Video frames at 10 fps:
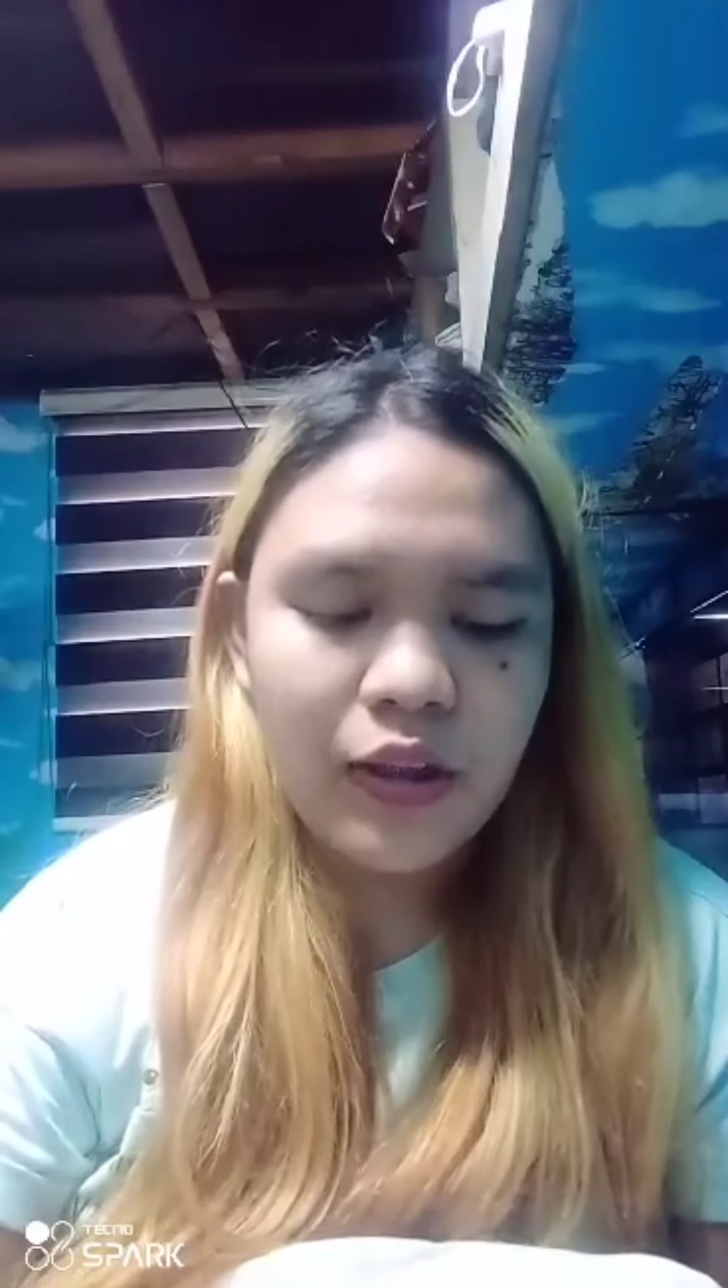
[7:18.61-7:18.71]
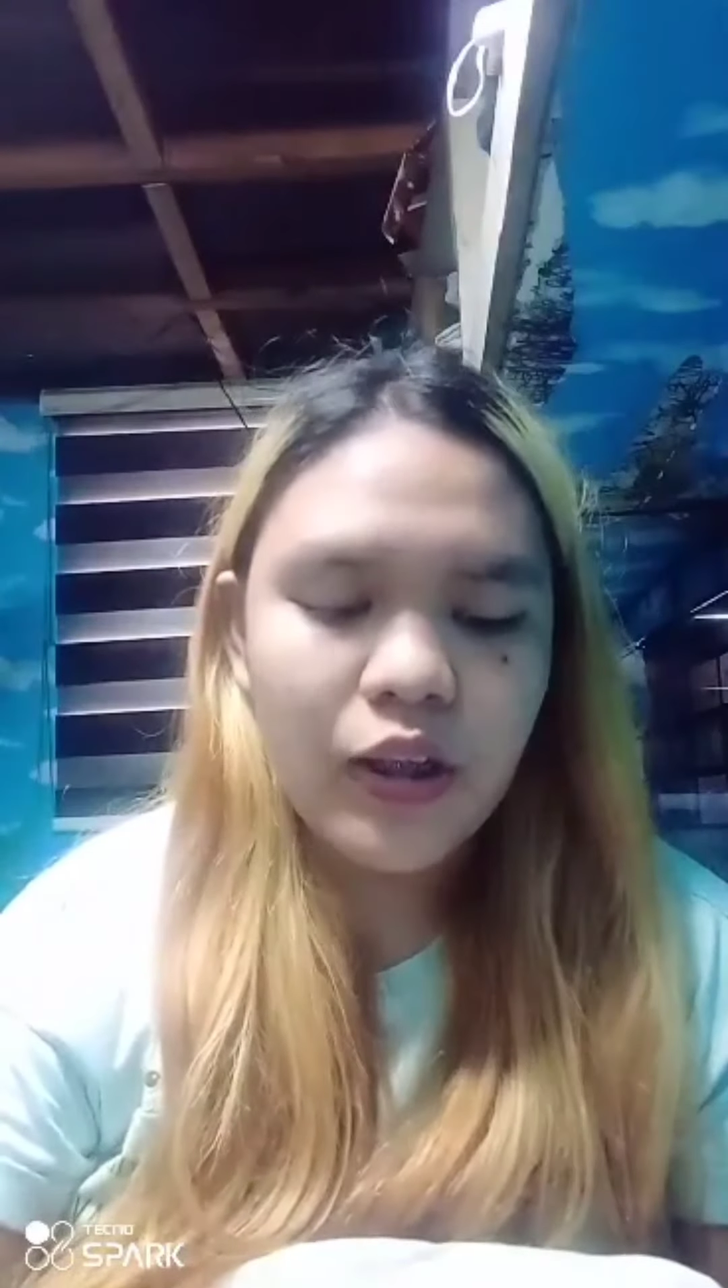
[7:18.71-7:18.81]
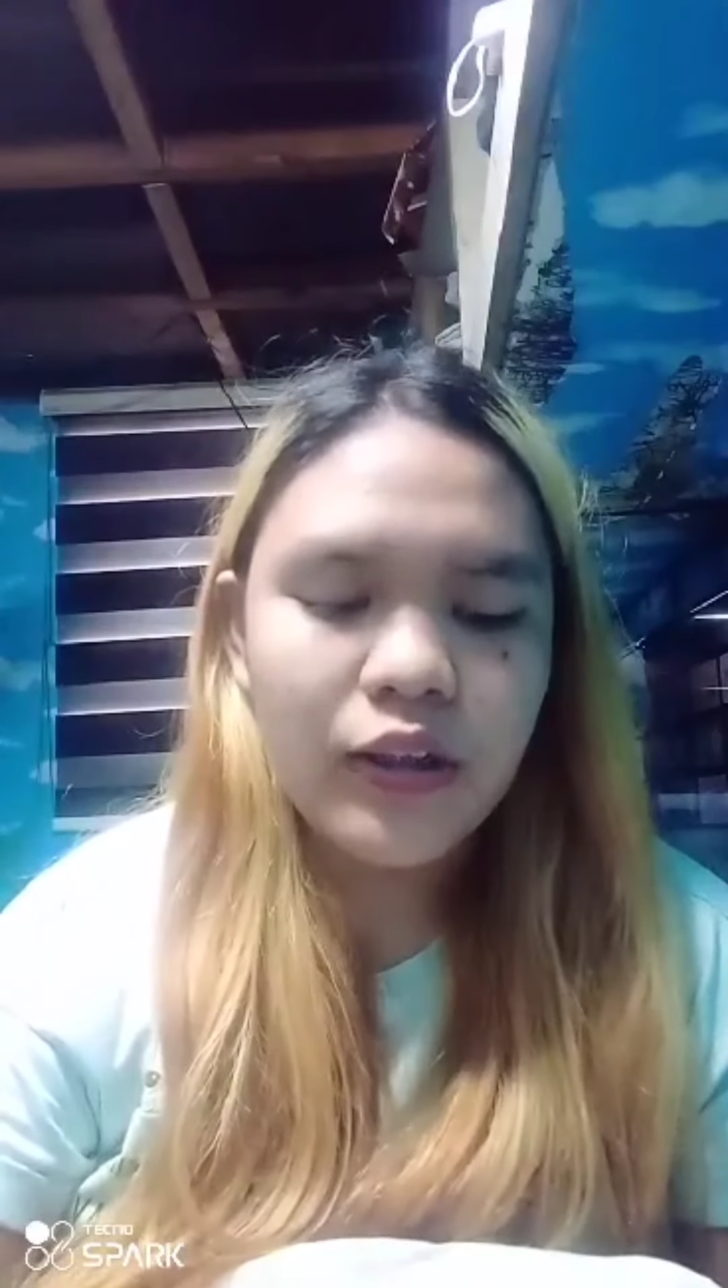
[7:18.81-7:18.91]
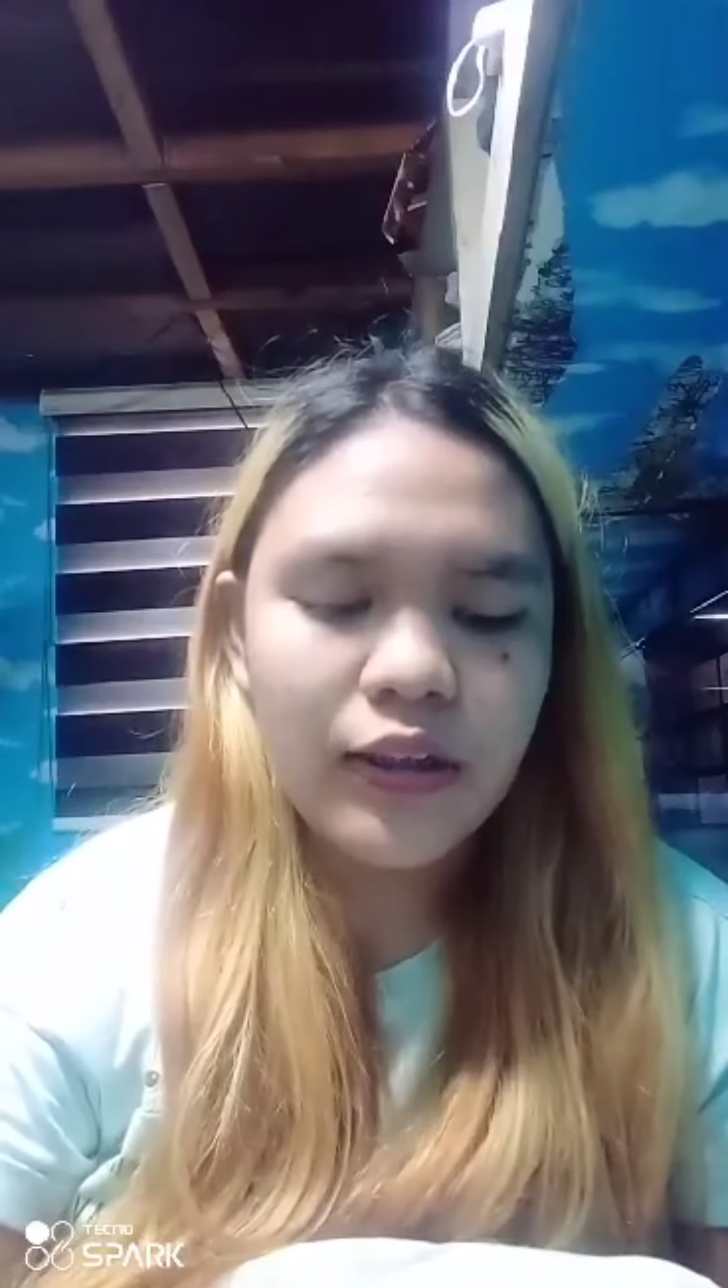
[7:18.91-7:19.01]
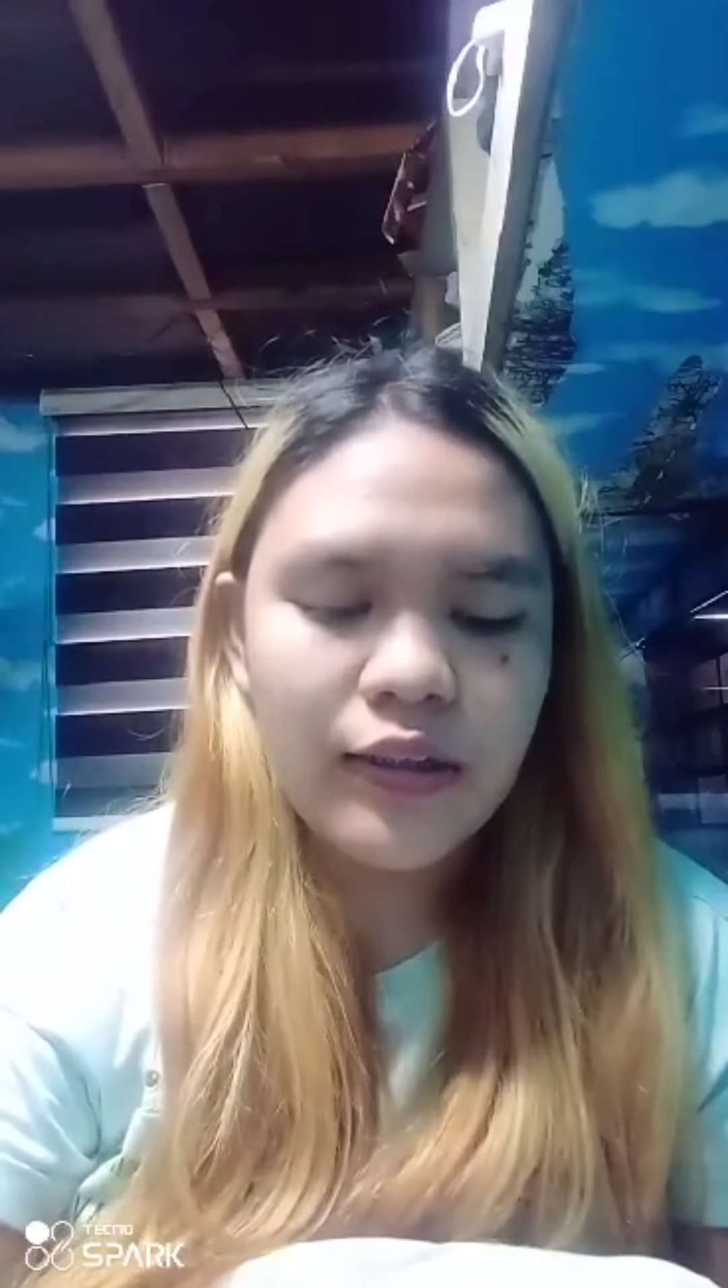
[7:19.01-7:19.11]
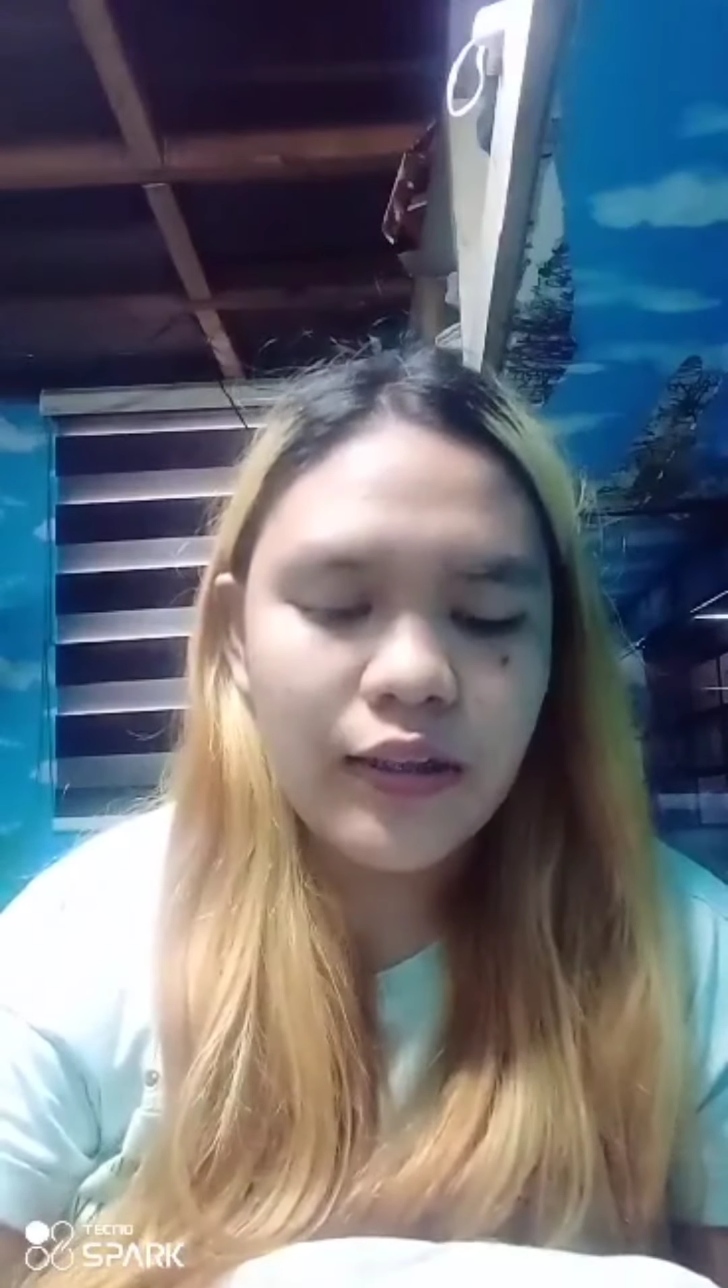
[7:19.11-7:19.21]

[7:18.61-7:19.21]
God is